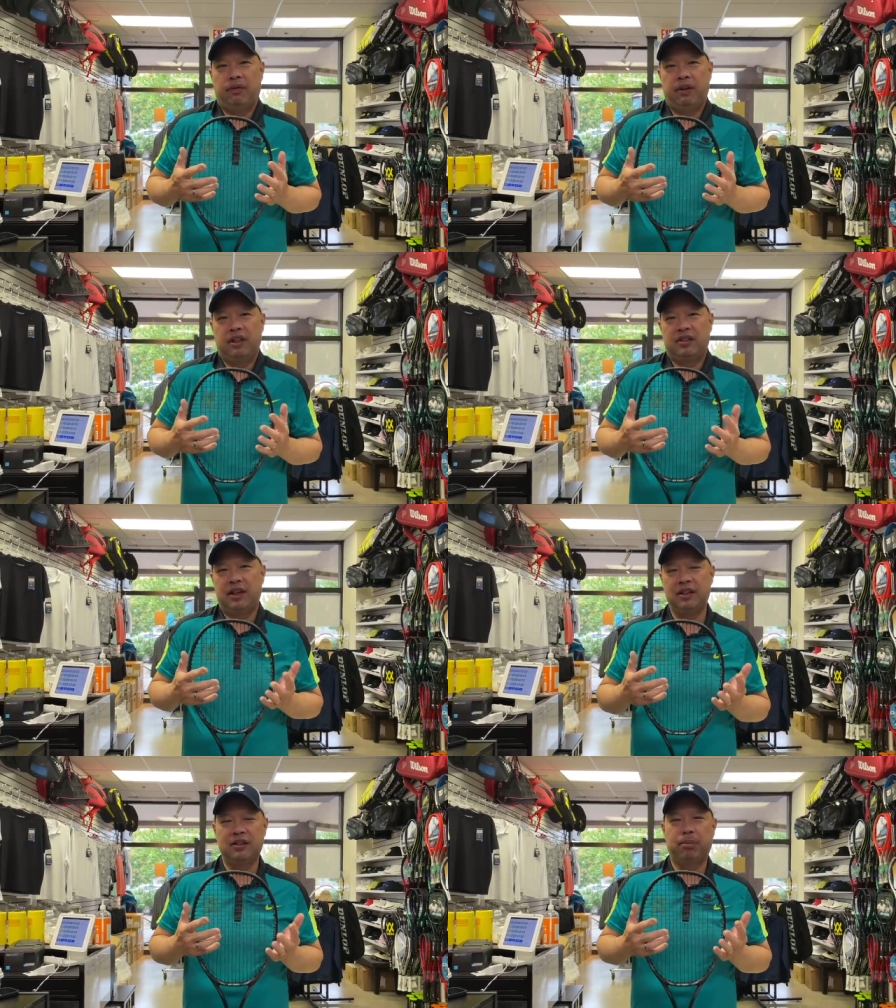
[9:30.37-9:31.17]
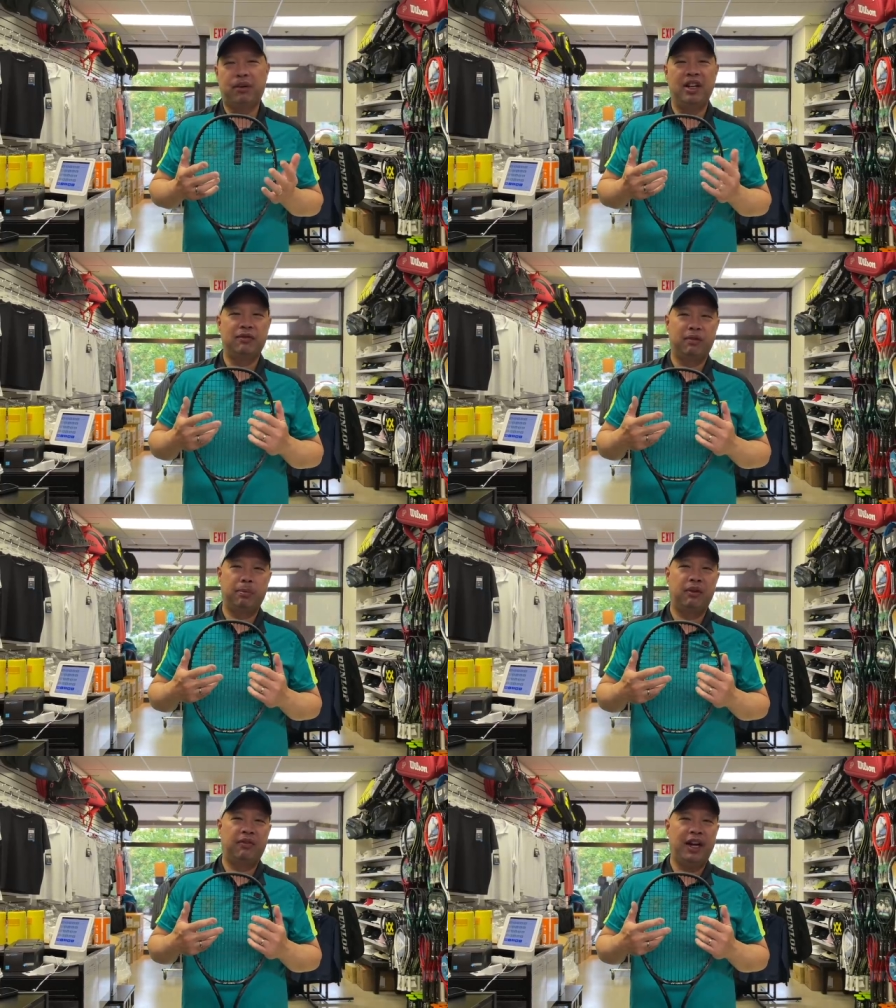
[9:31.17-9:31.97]
it's a price for
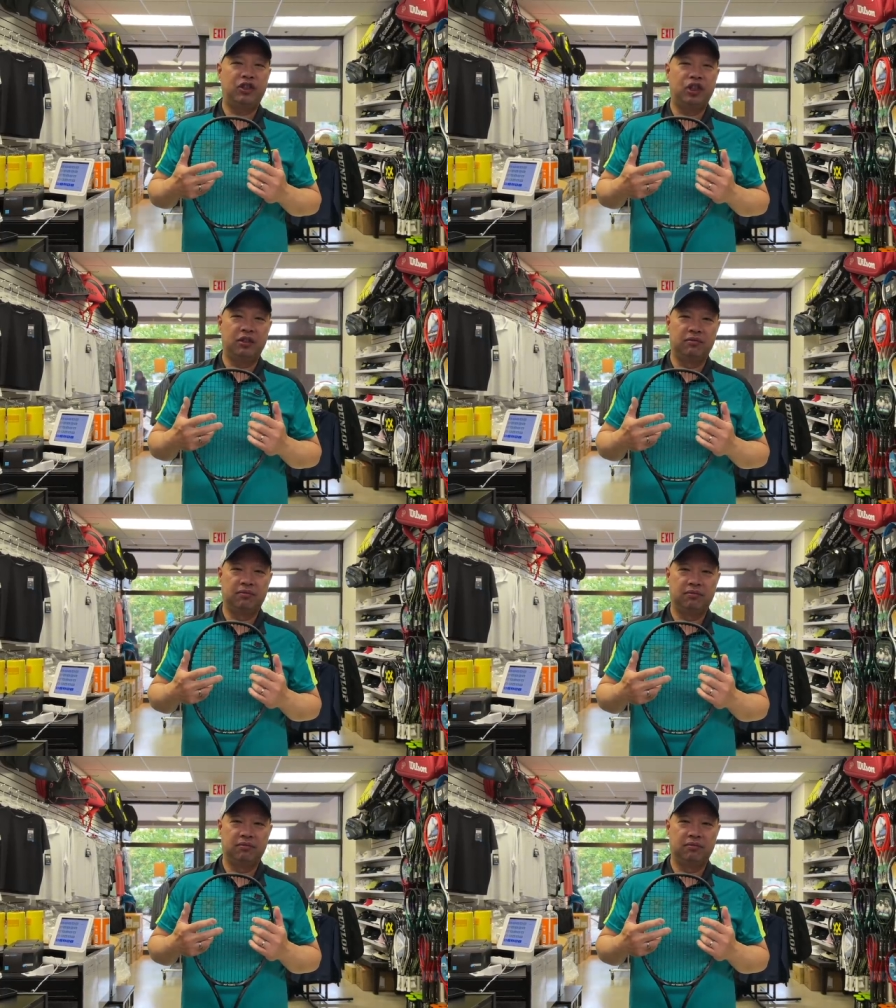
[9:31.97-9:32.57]
perfection.